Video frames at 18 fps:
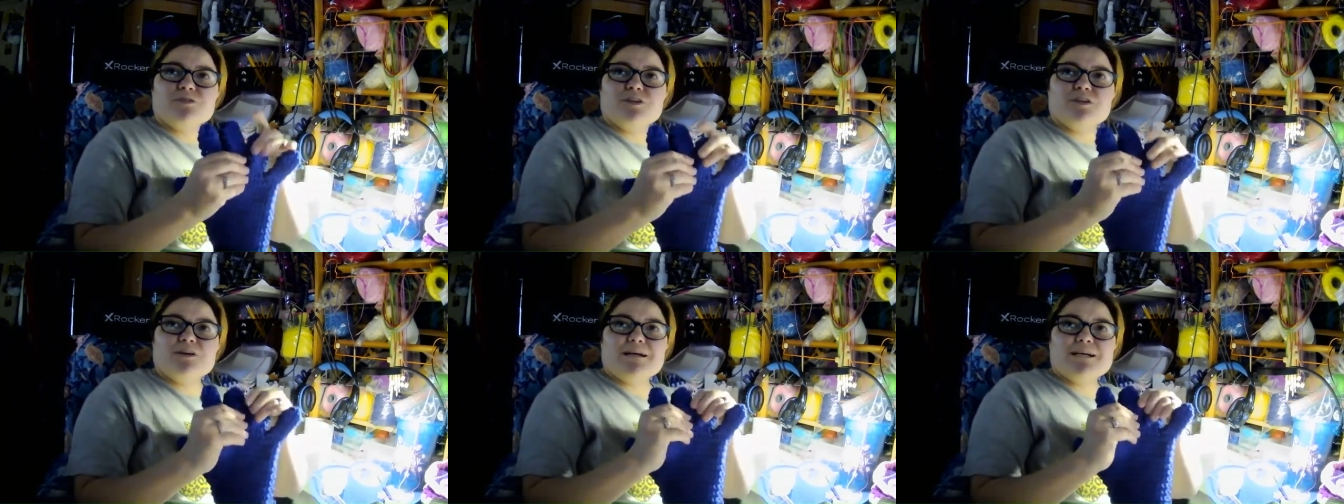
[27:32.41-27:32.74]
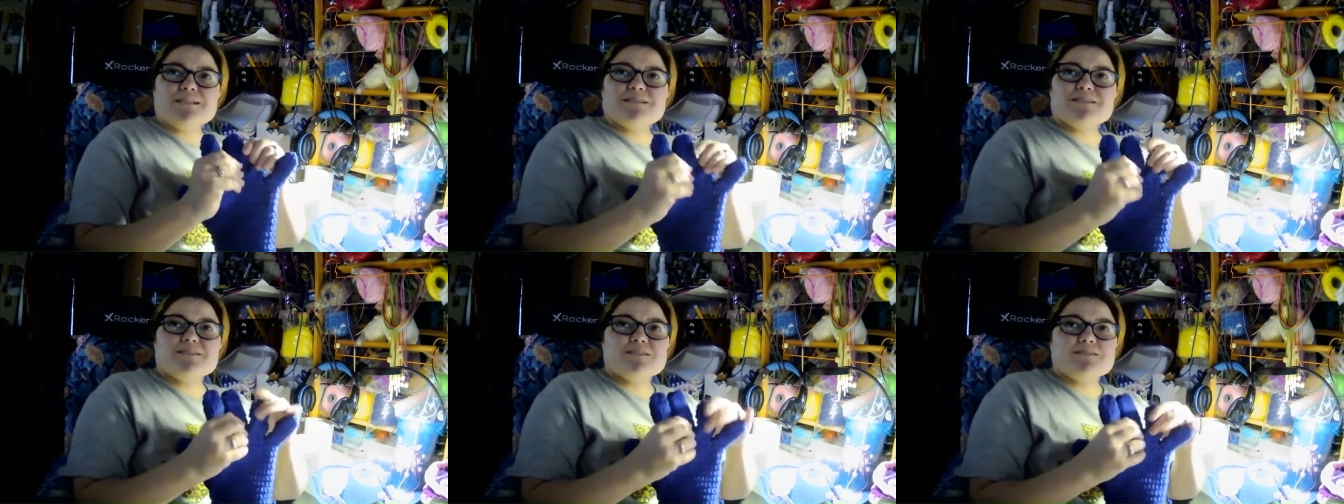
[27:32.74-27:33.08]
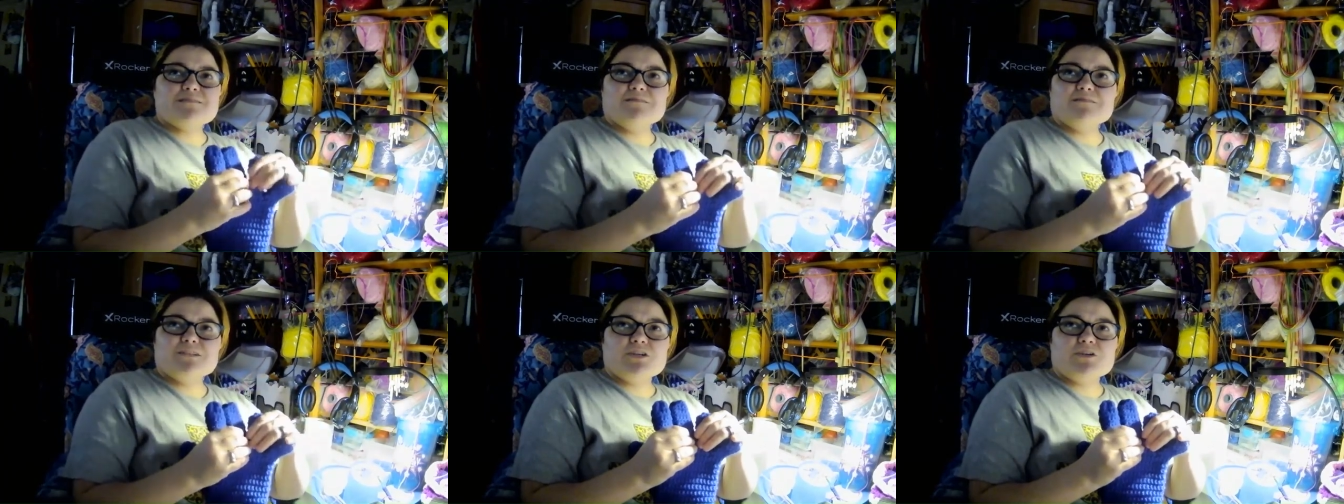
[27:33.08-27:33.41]
You know,
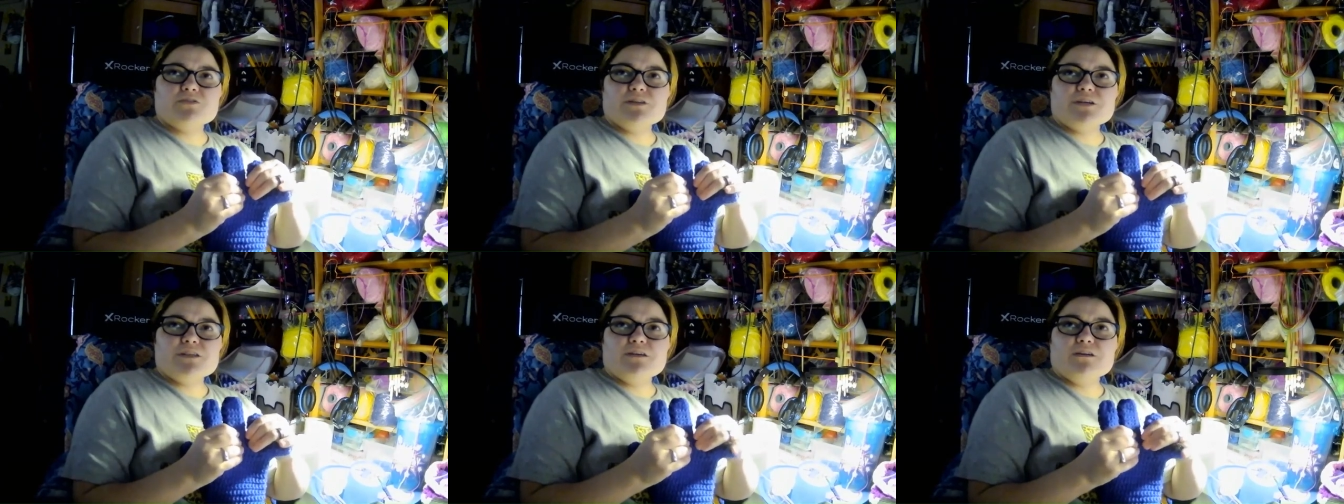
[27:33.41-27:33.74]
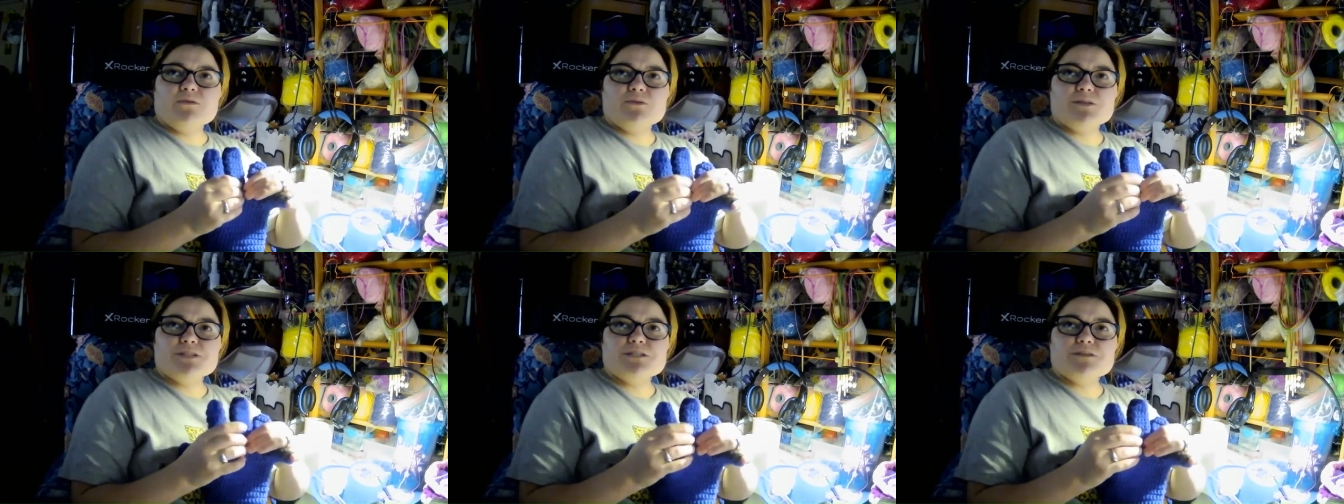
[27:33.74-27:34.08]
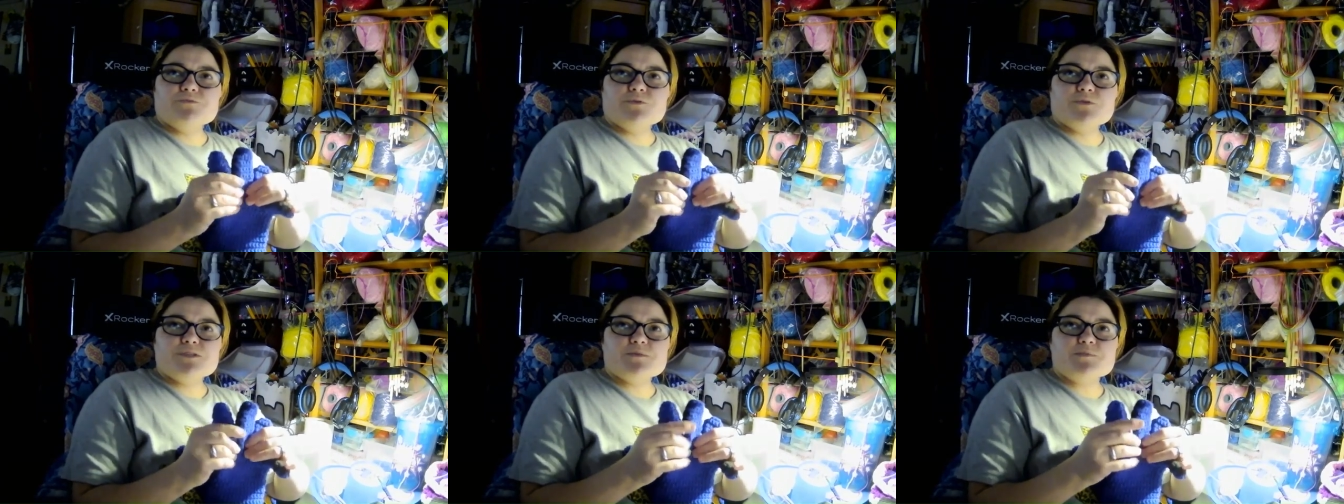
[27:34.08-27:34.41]
that's literally the only
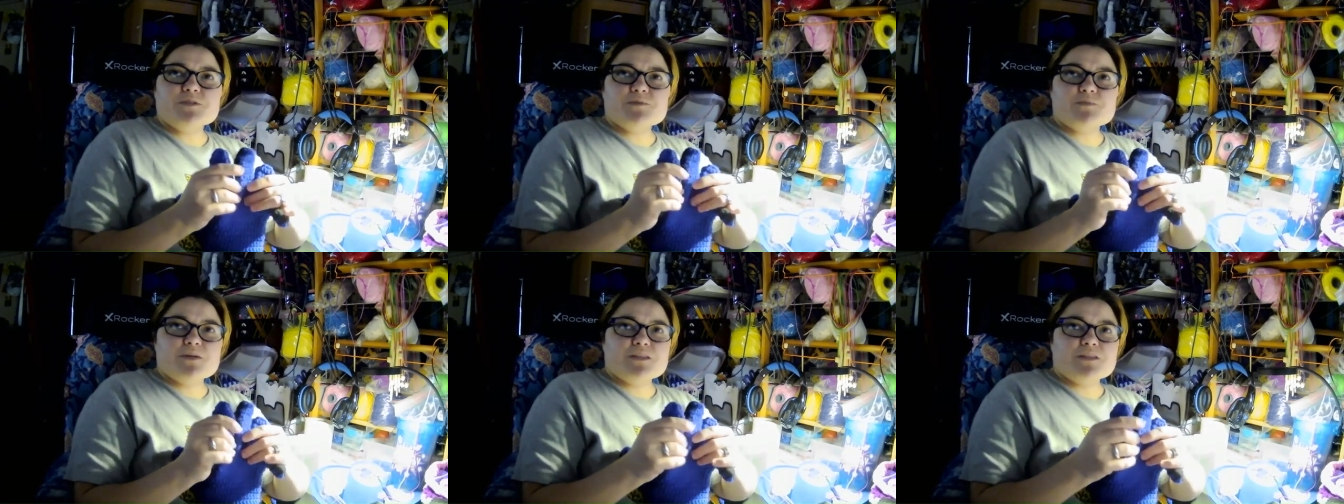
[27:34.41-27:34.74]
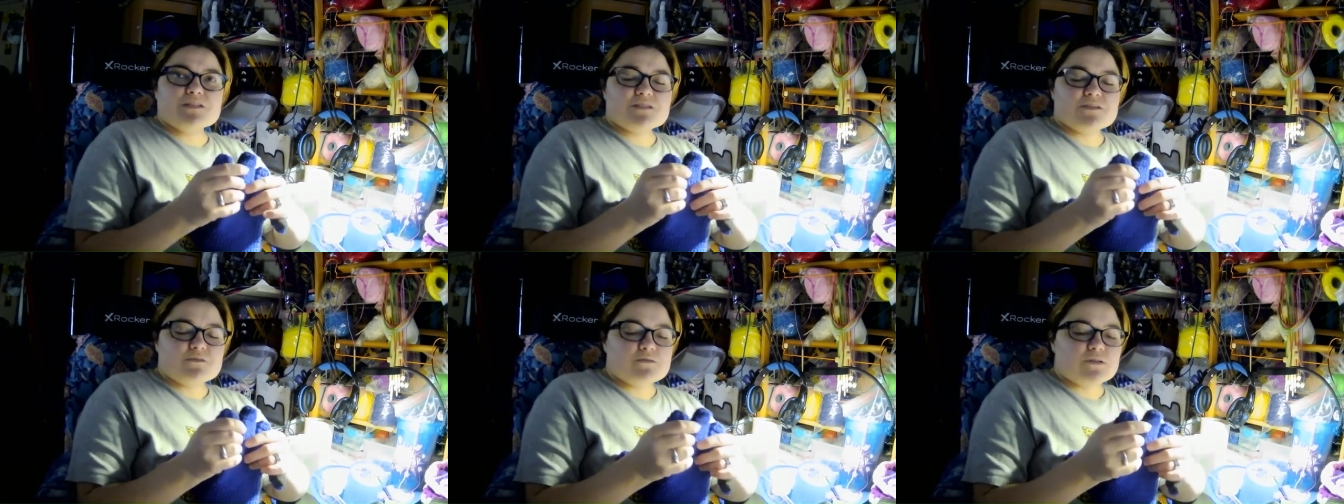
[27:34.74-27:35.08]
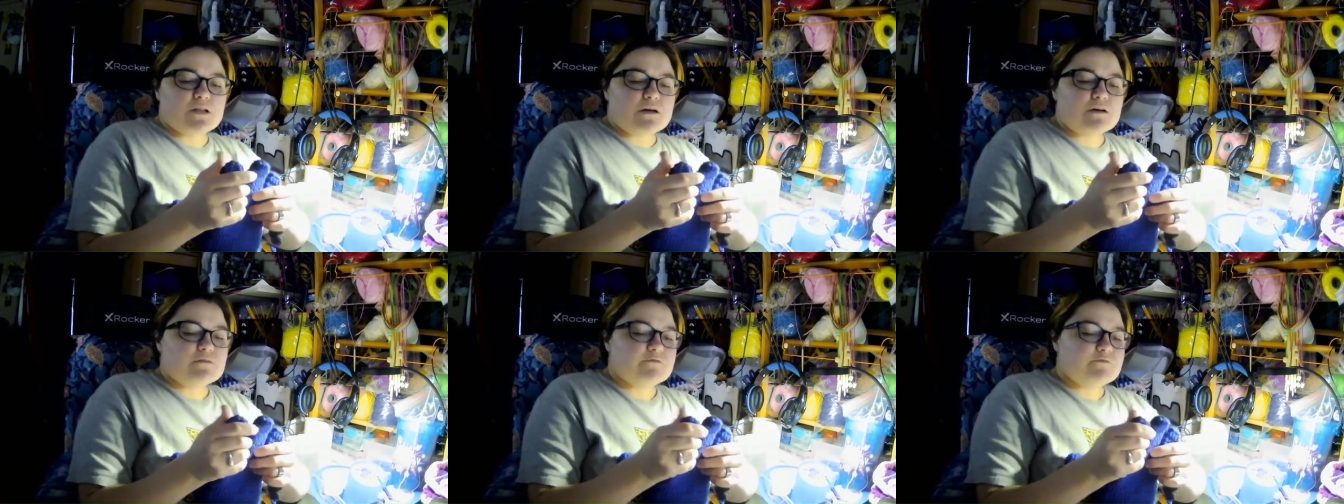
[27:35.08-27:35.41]
difference between the two
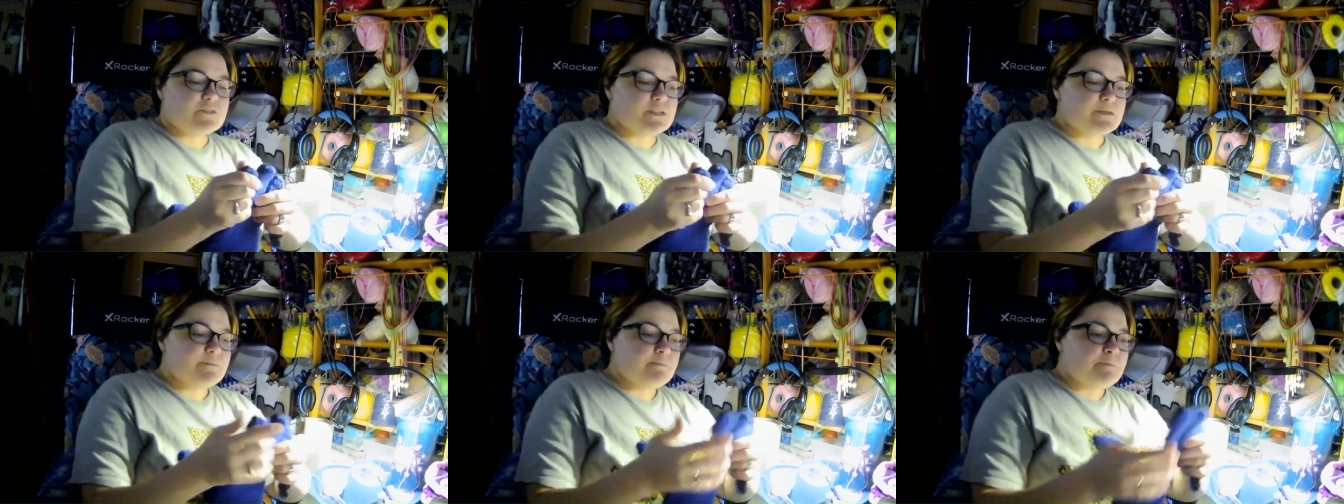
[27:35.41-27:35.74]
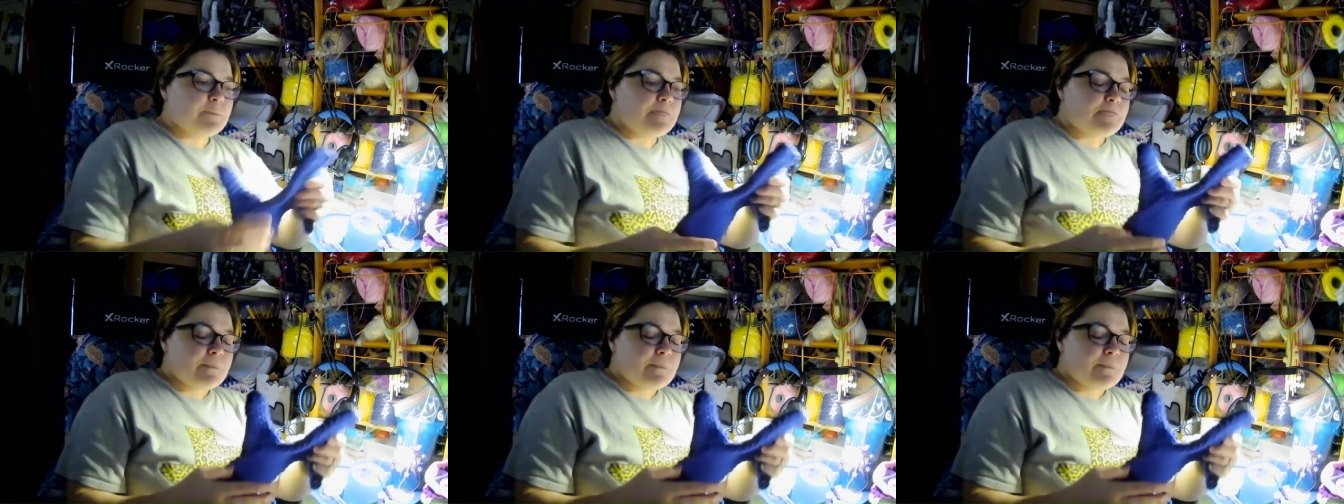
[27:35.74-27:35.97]
gloves.